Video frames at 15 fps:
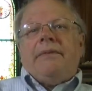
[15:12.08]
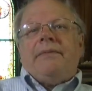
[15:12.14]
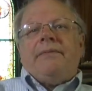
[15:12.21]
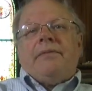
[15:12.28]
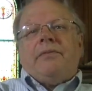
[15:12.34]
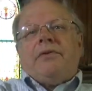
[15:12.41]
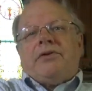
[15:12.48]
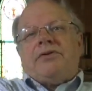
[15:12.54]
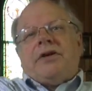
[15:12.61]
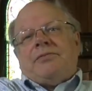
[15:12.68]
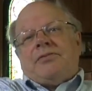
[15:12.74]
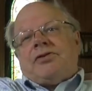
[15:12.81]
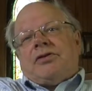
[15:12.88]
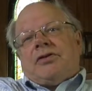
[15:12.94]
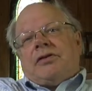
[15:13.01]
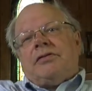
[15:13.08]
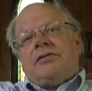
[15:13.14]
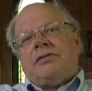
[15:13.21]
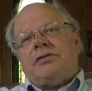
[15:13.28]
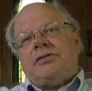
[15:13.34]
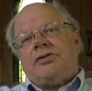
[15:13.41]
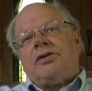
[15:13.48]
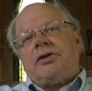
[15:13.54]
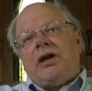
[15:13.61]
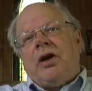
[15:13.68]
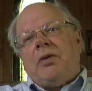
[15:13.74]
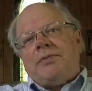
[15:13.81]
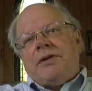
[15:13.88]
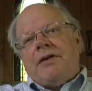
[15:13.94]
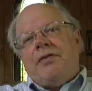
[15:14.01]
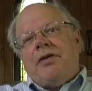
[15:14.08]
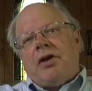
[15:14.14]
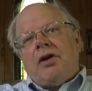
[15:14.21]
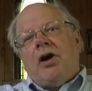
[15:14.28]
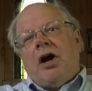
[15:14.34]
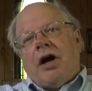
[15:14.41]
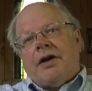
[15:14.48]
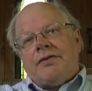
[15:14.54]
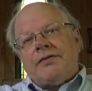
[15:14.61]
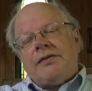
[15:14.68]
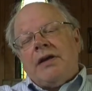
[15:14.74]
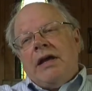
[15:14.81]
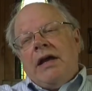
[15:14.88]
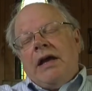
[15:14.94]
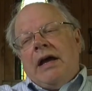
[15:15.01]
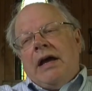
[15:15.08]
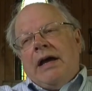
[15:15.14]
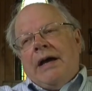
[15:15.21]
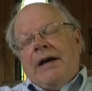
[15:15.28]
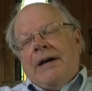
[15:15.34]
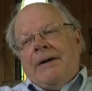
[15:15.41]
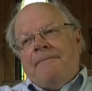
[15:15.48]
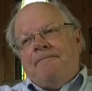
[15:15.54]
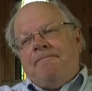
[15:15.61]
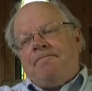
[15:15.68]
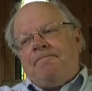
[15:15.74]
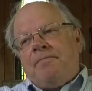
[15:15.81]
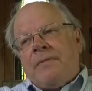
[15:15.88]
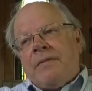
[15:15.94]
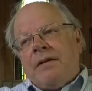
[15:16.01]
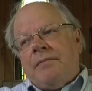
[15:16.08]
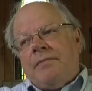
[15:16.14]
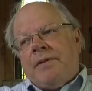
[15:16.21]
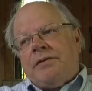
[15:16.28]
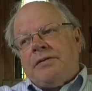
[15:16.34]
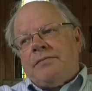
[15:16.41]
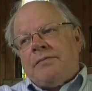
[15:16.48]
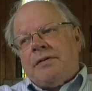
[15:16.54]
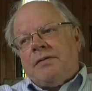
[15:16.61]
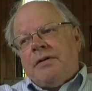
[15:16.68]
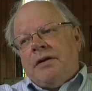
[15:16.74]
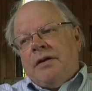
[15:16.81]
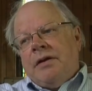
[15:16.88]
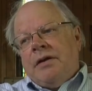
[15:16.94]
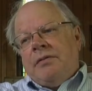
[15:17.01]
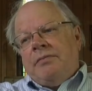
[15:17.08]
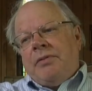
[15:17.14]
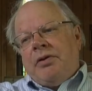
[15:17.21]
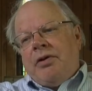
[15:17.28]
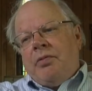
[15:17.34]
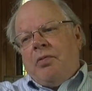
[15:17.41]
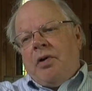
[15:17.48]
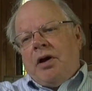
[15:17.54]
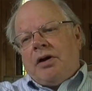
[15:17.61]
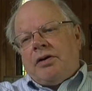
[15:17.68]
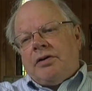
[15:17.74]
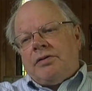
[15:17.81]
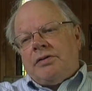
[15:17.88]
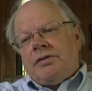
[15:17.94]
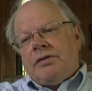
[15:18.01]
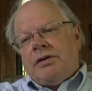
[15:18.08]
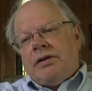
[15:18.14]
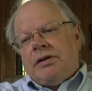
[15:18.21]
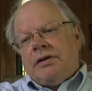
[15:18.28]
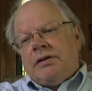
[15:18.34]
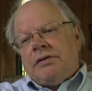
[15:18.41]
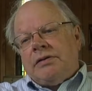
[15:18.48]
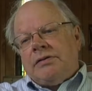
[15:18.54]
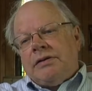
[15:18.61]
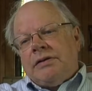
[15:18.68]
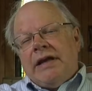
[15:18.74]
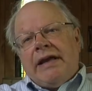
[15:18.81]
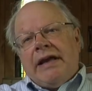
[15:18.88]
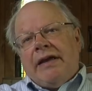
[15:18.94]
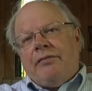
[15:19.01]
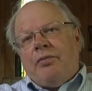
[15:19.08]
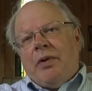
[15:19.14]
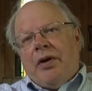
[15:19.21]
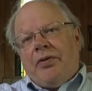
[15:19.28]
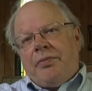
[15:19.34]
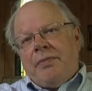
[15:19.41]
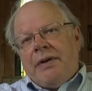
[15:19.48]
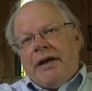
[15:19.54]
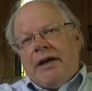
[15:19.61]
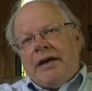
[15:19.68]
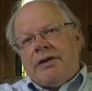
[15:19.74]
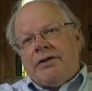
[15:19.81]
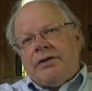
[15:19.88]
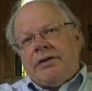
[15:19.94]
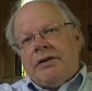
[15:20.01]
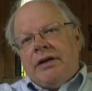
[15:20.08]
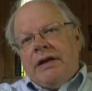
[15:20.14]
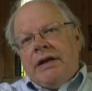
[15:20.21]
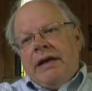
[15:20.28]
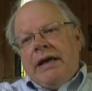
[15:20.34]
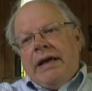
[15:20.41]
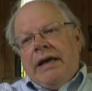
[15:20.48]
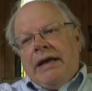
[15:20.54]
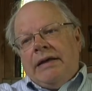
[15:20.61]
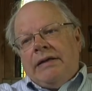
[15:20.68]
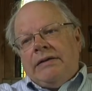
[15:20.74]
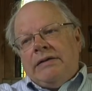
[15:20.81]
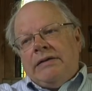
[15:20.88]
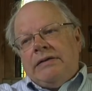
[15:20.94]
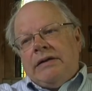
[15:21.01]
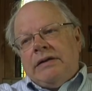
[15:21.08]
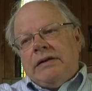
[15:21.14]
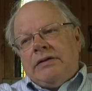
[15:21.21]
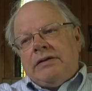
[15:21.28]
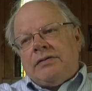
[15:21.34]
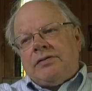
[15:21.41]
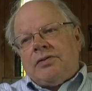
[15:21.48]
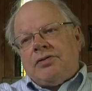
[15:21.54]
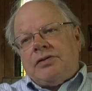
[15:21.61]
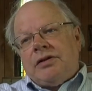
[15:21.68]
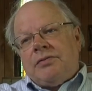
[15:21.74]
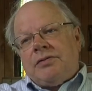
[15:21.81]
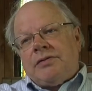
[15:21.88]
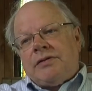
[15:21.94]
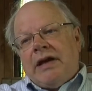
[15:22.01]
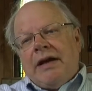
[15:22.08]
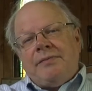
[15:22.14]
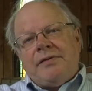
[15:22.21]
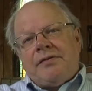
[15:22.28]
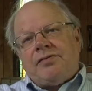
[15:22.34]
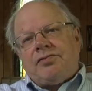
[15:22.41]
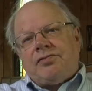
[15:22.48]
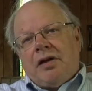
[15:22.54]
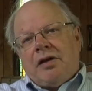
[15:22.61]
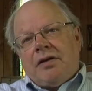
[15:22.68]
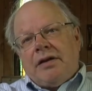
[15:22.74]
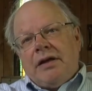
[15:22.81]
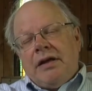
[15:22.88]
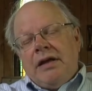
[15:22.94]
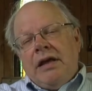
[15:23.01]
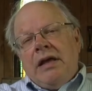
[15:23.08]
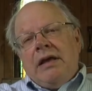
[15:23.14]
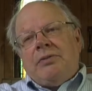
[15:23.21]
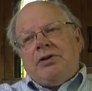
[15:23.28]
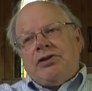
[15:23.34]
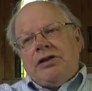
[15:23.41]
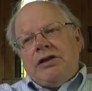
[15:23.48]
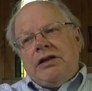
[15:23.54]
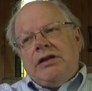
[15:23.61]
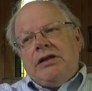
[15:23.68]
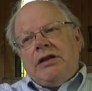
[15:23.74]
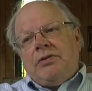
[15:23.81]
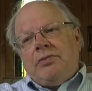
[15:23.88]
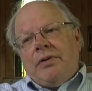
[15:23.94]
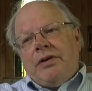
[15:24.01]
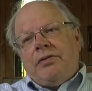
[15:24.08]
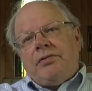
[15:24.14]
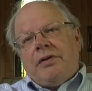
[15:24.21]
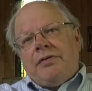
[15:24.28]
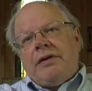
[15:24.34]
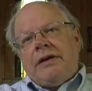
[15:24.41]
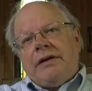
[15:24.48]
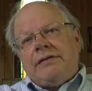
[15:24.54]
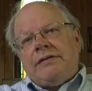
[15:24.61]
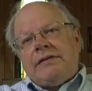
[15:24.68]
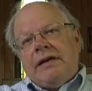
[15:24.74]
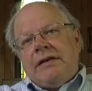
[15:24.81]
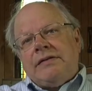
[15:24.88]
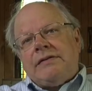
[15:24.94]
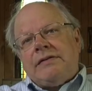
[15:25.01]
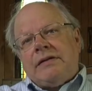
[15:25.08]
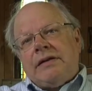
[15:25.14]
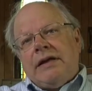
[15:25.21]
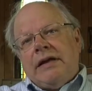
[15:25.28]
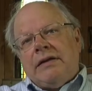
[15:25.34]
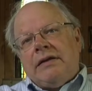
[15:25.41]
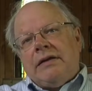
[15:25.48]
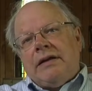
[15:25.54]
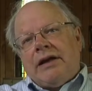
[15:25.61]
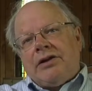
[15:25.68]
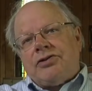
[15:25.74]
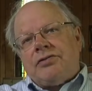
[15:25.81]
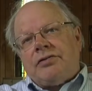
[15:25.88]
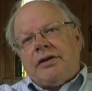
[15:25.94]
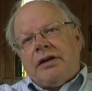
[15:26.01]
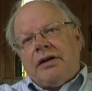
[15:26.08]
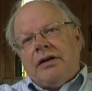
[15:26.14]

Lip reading: which I'm sure helped in the cause. But Mary Walker did not have wealth behind her, and so there was times of struggling. But she went throughout the United States, again, lecturing